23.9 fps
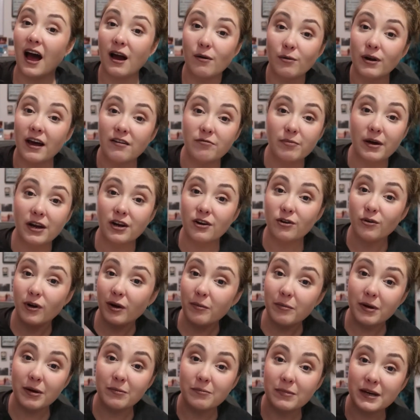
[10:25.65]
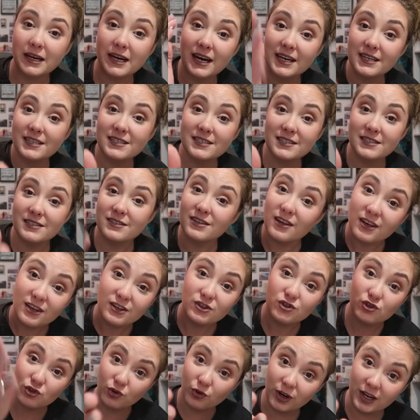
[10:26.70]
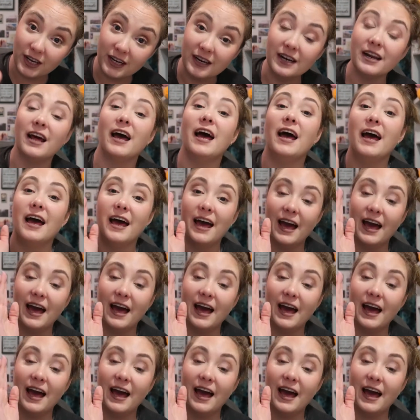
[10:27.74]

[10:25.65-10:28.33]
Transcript: I want to have better equipment because screen,